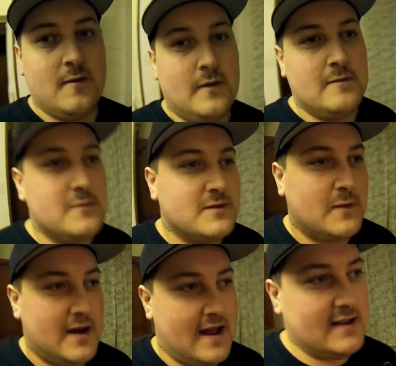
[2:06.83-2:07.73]
When was
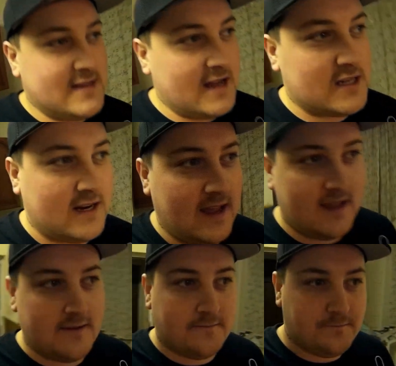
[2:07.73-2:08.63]
when I was actually
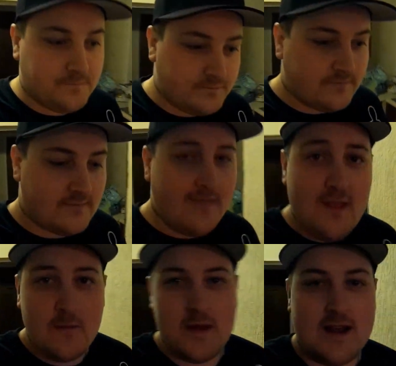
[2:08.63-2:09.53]
screaming
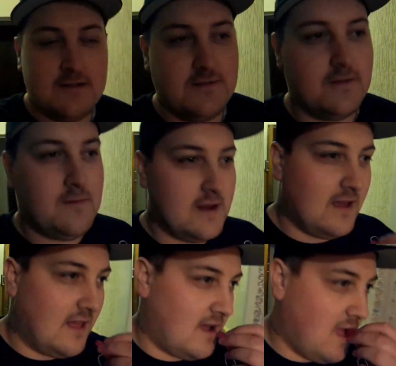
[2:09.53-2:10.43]
when I was filming
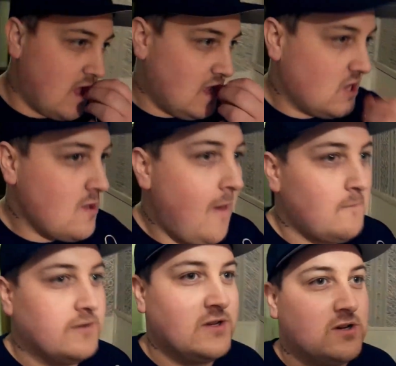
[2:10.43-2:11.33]
earlier,
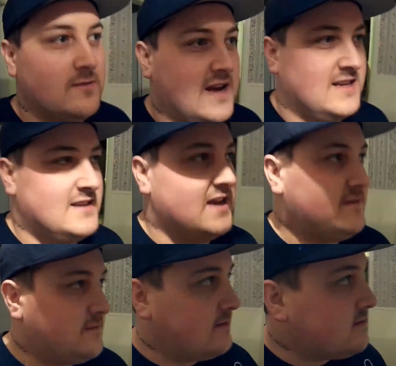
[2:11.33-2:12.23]
we just come downstairs
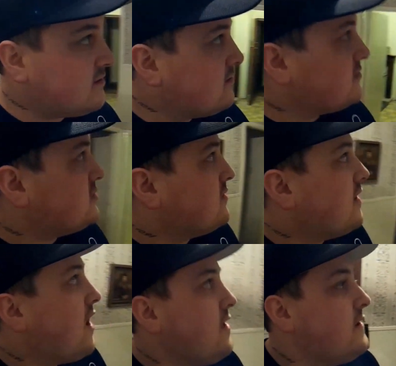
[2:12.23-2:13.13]
from having the door shut,